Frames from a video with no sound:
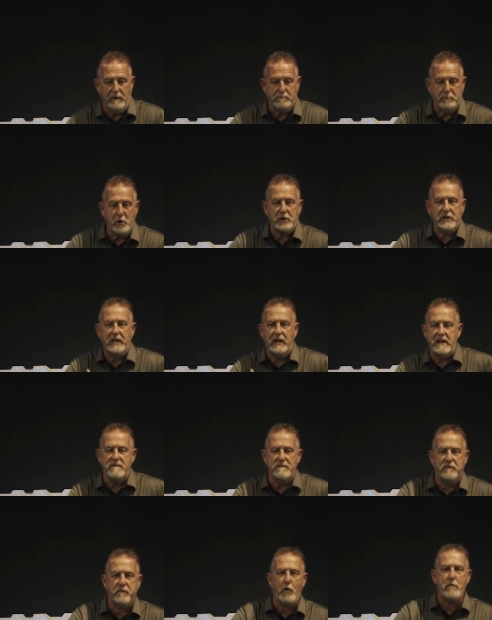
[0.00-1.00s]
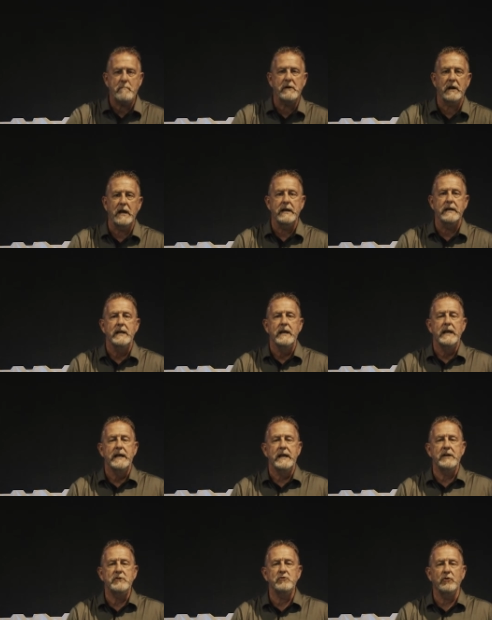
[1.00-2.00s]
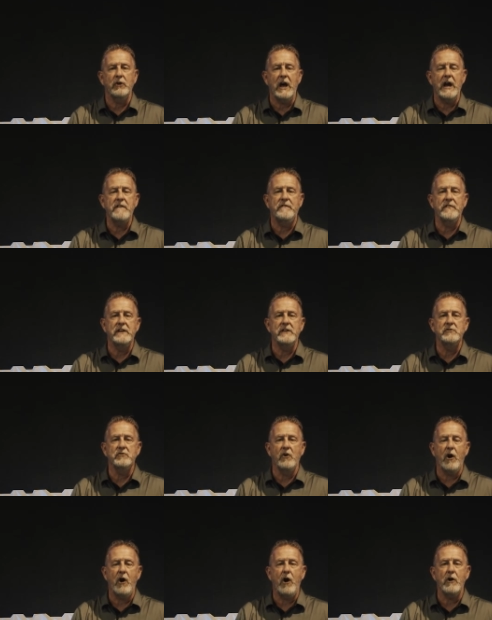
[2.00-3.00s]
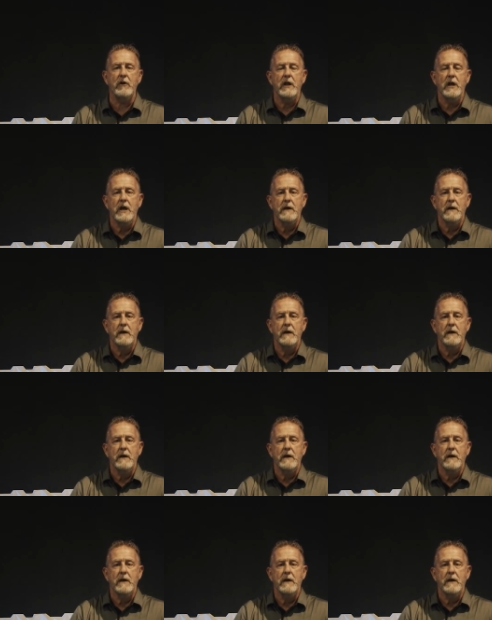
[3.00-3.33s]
percolate and formulate in your life and in your heart,